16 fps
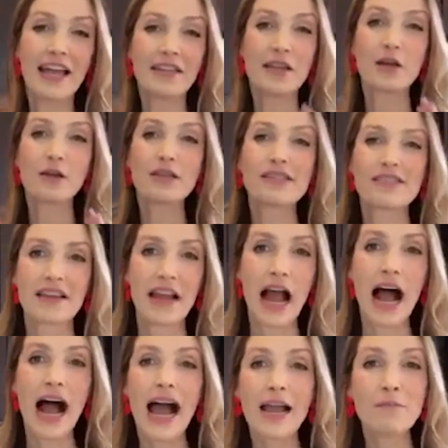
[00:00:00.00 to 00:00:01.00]
Now listen,
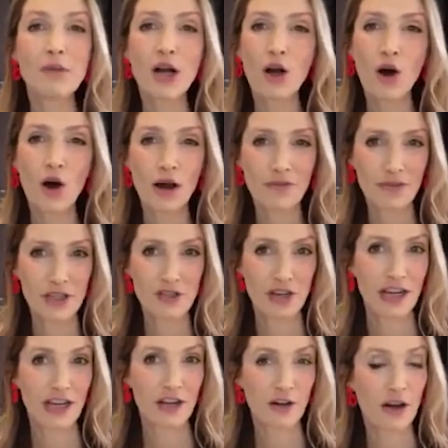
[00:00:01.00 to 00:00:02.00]
I'm a coffee
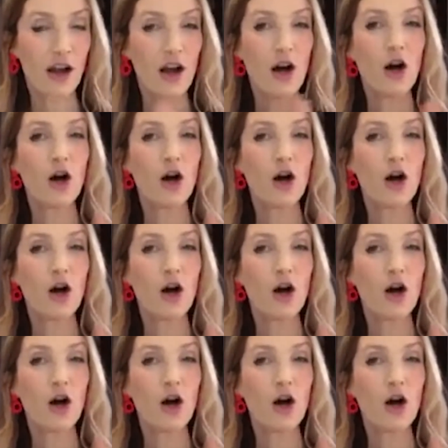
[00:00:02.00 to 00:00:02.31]
drinker,